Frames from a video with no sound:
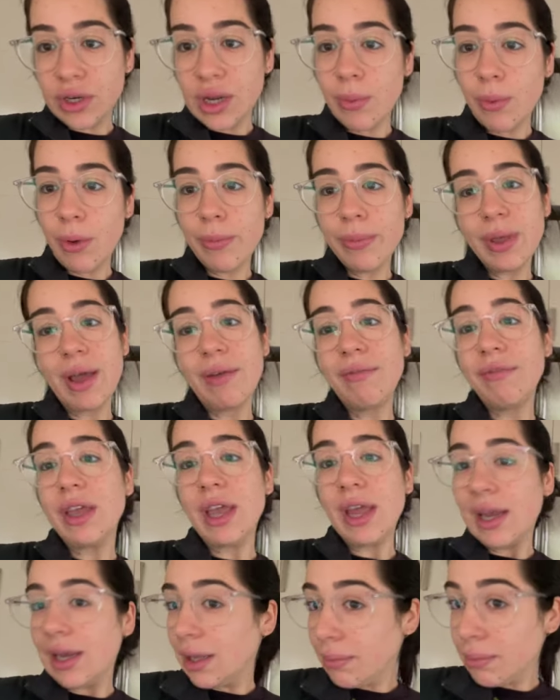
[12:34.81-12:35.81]
I won't be having
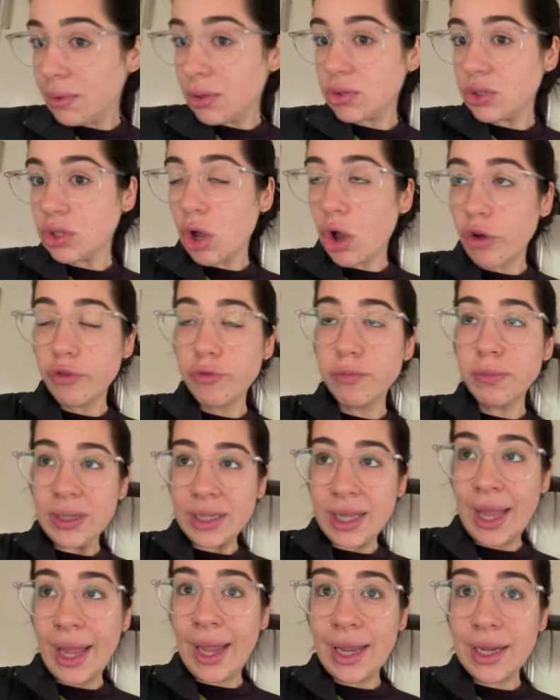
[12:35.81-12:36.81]
any meals off
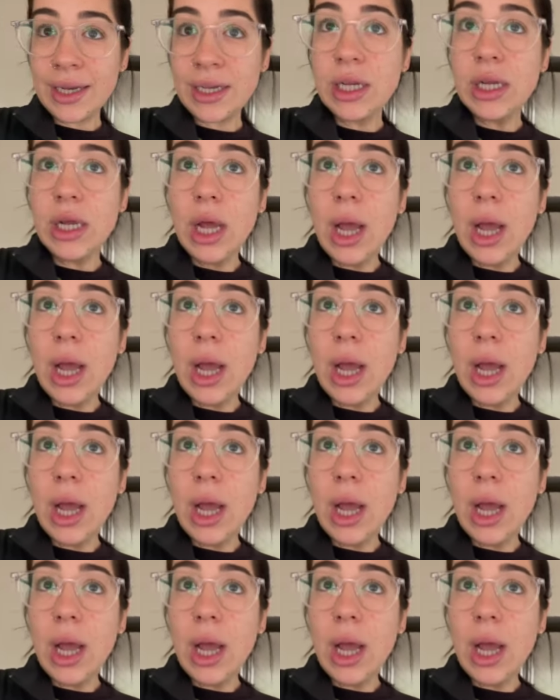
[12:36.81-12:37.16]
plan.